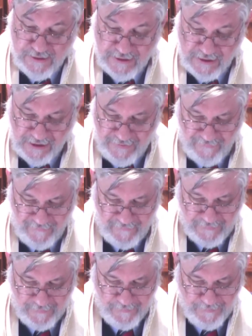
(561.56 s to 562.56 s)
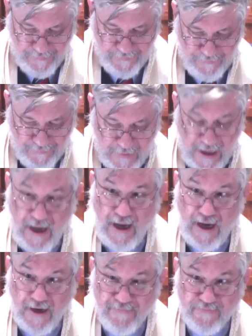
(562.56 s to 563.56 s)
to live
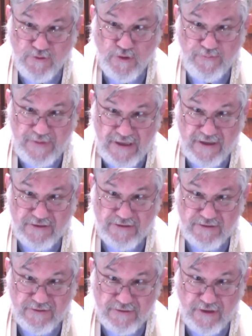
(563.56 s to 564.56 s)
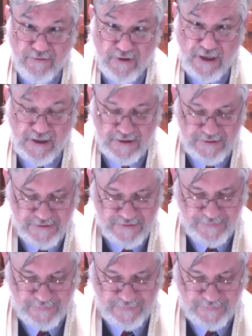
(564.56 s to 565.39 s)
after being sterilized.